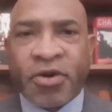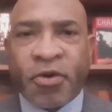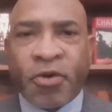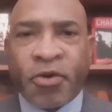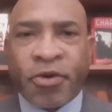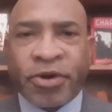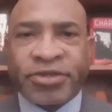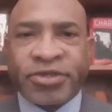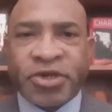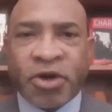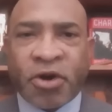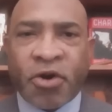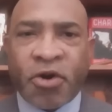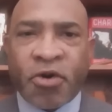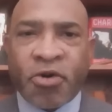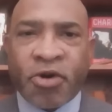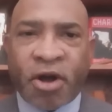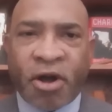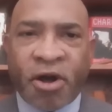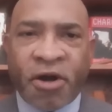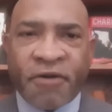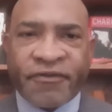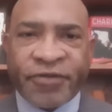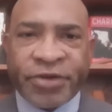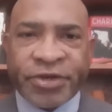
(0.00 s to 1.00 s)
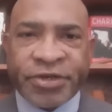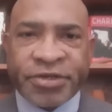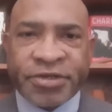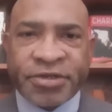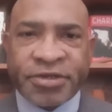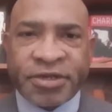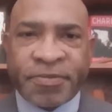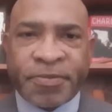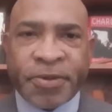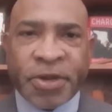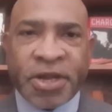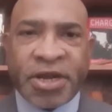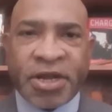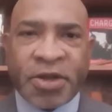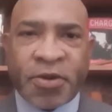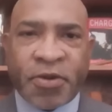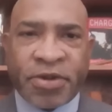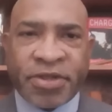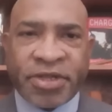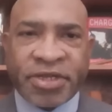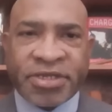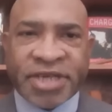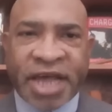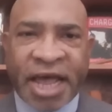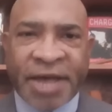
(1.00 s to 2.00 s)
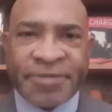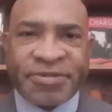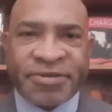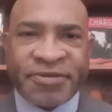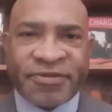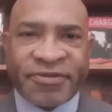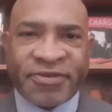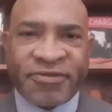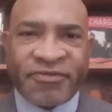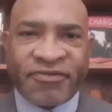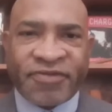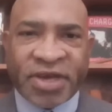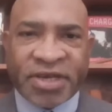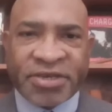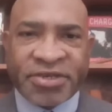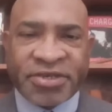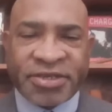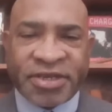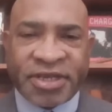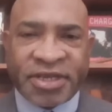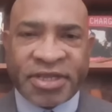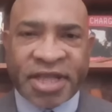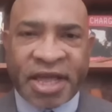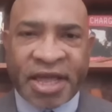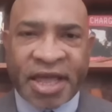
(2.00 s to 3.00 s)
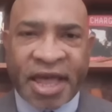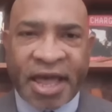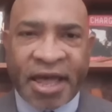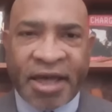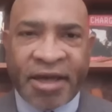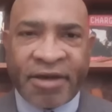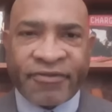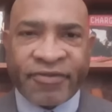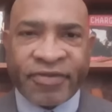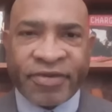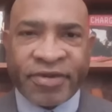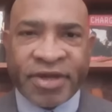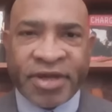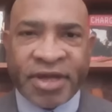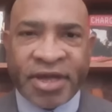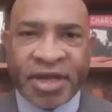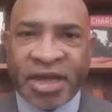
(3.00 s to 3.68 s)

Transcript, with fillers: or to hold office, depending on the types of conviction that they have.